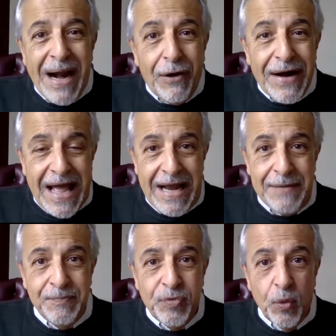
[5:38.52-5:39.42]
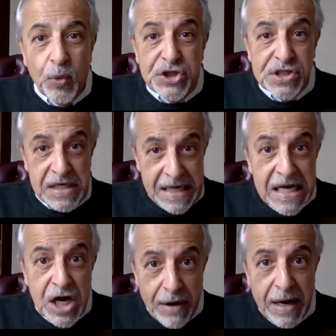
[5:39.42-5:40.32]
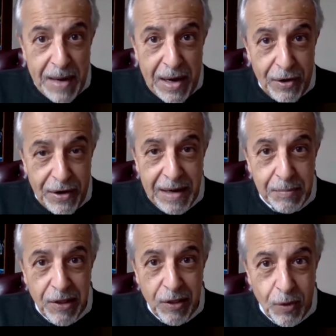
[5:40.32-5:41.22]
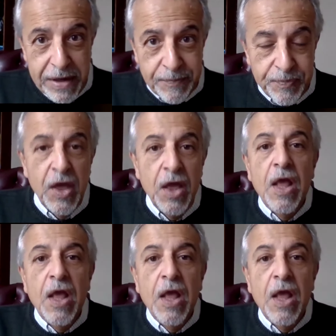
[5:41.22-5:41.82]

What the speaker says: paradigm, which is an incorrect paradigm, by the way,